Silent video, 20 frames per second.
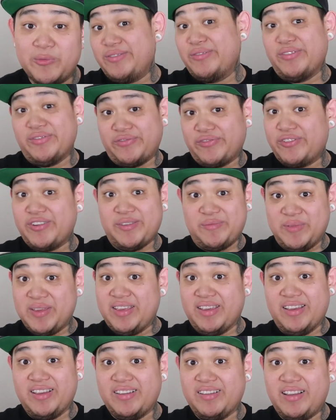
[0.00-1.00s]
It would freak
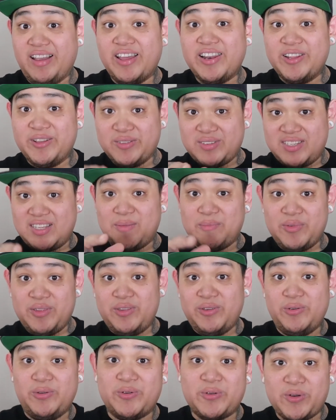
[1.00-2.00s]
me out. I know some of
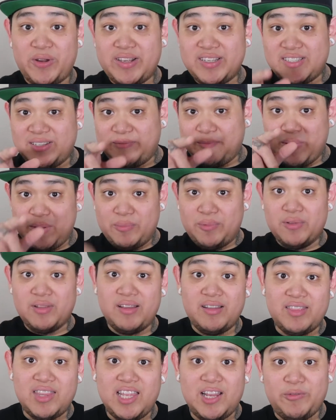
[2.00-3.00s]
you crazy people
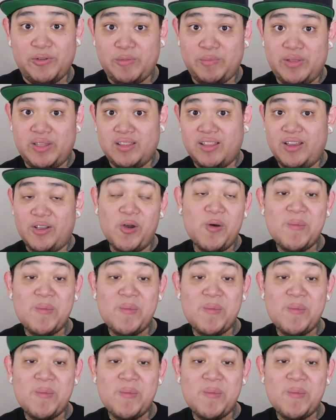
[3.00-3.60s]
out there would be like,